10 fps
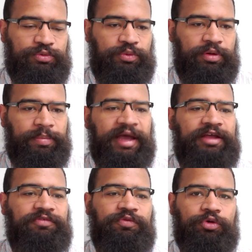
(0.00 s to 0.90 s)
We went
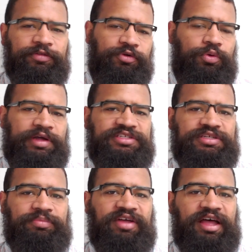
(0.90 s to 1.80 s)
back and forth for quite
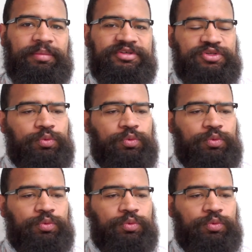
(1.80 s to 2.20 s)
some time as